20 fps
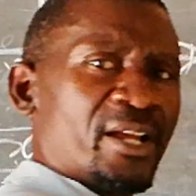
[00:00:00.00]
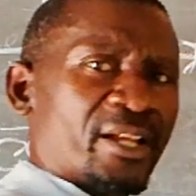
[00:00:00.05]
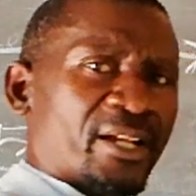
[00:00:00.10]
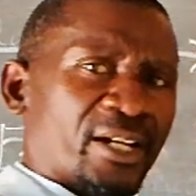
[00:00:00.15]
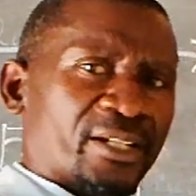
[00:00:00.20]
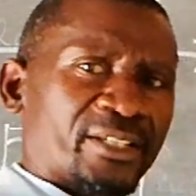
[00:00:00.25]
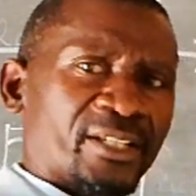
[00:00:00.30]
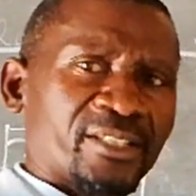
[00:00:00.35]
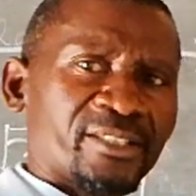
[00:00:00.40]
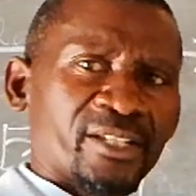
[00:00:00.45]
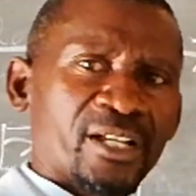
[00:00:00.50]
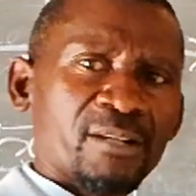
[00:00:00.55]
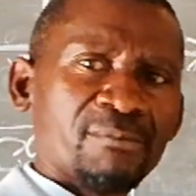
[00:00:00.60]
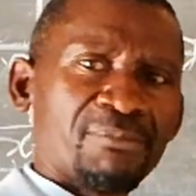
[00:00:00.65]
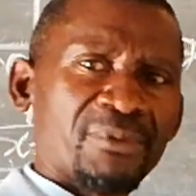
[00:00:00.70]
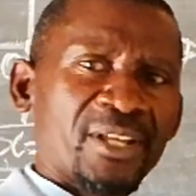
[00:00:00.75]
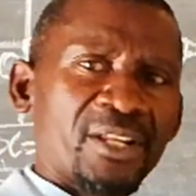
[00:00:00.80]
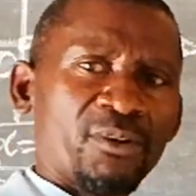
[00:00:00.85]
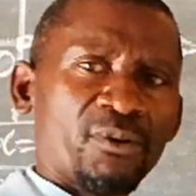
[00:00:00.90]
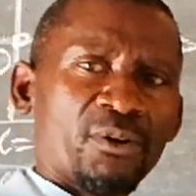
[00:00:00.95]
the
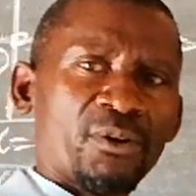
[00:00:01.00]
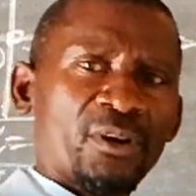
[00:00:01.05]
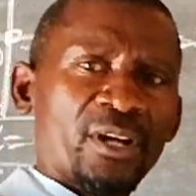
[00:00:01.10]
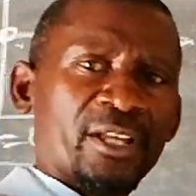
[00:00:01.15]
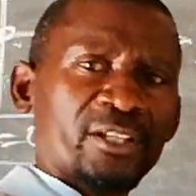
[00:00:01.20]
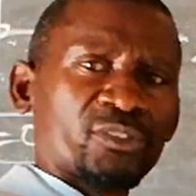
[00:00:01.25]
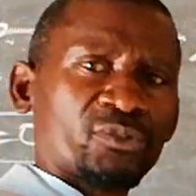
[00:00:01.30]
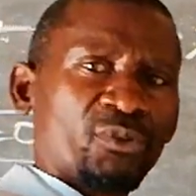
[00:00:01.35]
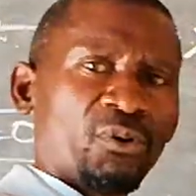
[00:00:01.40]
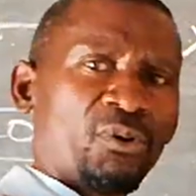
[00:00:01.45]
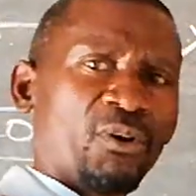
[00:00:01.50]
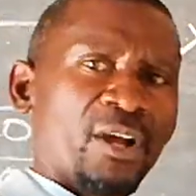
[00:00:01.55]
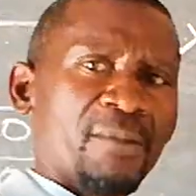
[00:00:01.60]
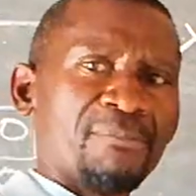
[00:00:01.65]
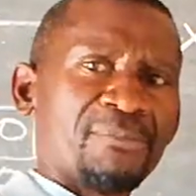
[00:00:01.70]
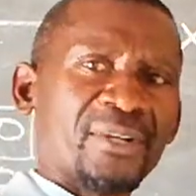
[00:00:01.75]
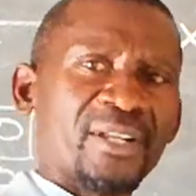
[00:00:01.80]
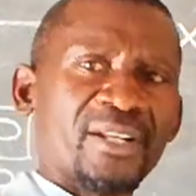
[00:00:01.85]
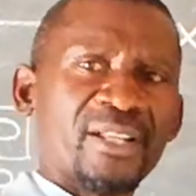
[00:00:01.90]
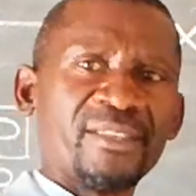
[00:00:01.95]
Cartesian plane or X or Y
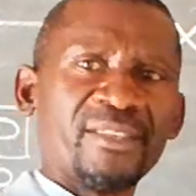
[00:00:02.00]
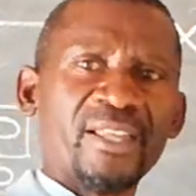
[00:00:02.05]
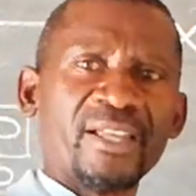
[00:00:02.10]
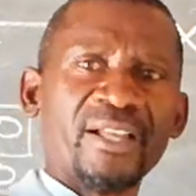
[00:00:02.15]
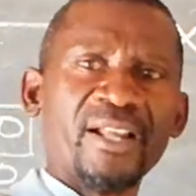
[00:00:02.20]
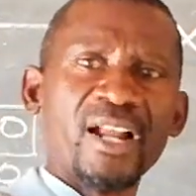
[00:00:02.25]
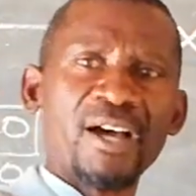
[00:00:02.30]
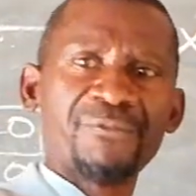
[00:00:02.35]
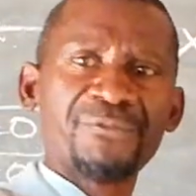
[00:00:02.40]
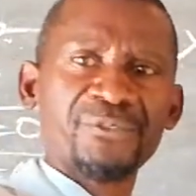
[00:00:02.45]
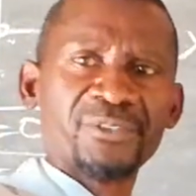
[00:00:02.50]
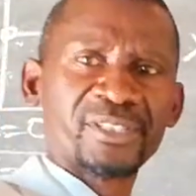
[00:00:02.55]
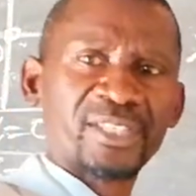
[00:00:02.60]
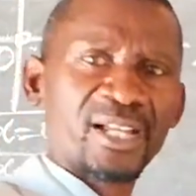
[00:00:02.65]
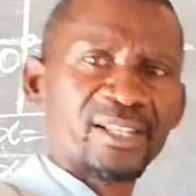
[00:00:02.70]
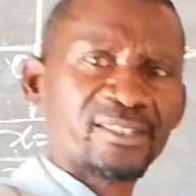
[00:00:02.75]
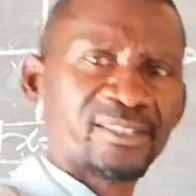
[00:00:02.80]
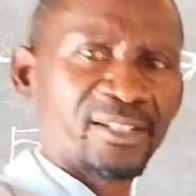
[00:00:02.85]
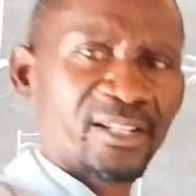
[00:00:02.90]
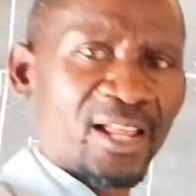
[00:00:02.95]
plane and the graph
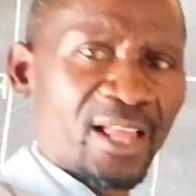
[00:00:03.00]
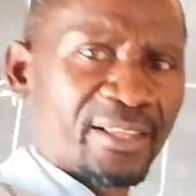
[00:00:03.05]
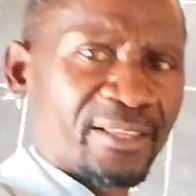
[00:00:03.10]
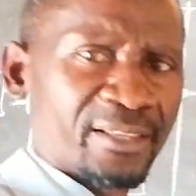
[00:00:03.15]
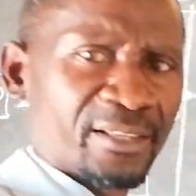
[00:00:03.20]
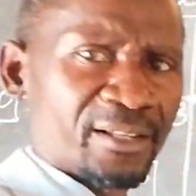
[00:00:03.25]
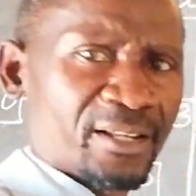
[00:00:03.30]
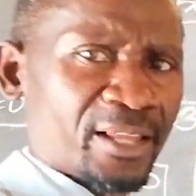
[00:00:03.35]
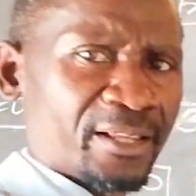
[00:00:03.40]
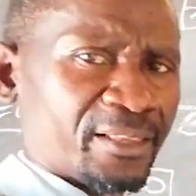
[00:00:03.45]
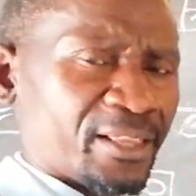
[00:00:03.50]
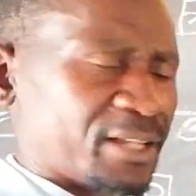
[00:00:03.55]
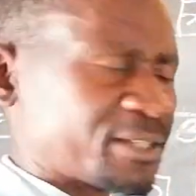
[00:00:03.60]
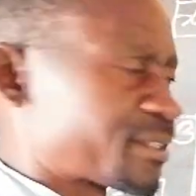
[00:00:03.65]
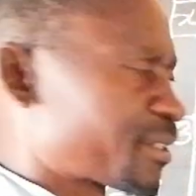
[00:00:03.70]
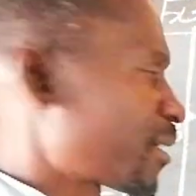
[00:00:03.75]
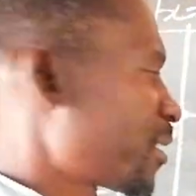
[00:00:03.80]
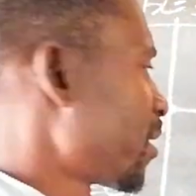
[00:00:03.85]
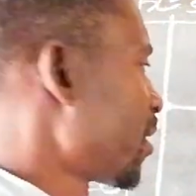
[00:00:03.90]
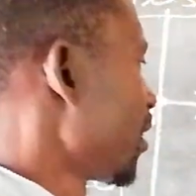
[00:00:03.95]
starts like
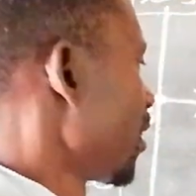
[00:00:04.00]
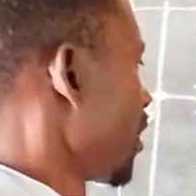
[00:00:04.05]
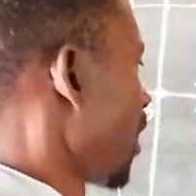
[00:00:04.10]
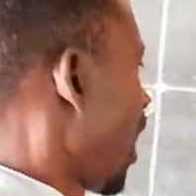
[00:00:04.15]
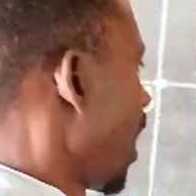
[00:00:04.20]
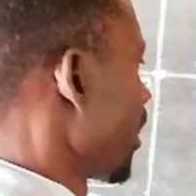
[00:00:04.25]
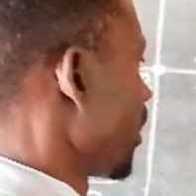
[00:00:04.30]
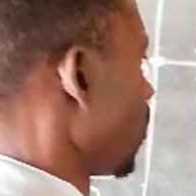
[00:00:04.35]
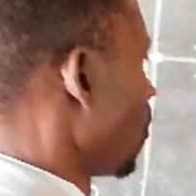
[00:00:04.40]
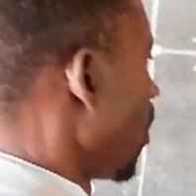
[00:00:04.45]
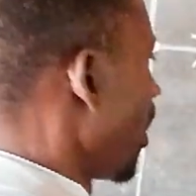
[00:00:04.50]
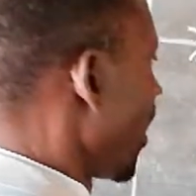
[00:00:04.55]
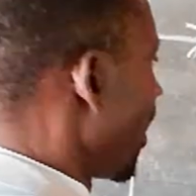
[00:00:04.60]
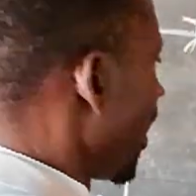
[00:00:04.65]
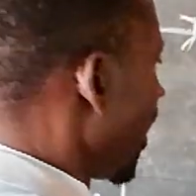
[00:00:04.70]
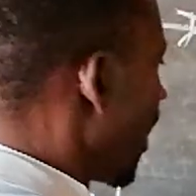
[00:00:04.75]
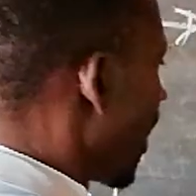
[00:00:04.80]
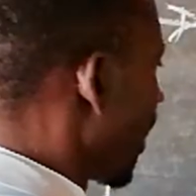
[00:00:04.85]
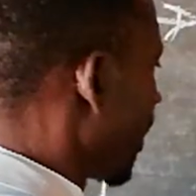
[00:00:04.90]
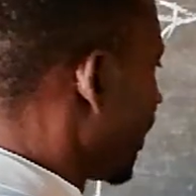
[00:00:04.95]
that. And
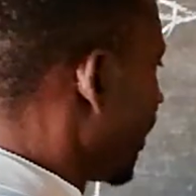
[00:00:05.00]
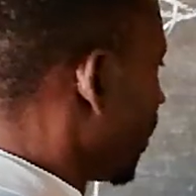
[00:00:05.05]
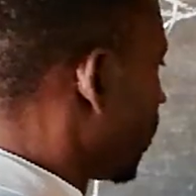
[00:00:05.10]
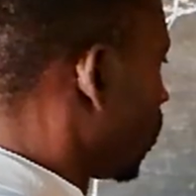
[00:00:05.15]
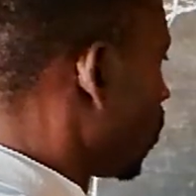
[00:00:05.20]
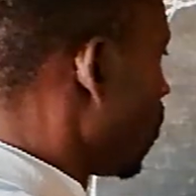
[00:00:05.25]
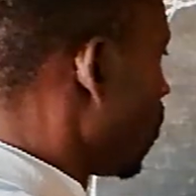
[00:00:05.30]
where the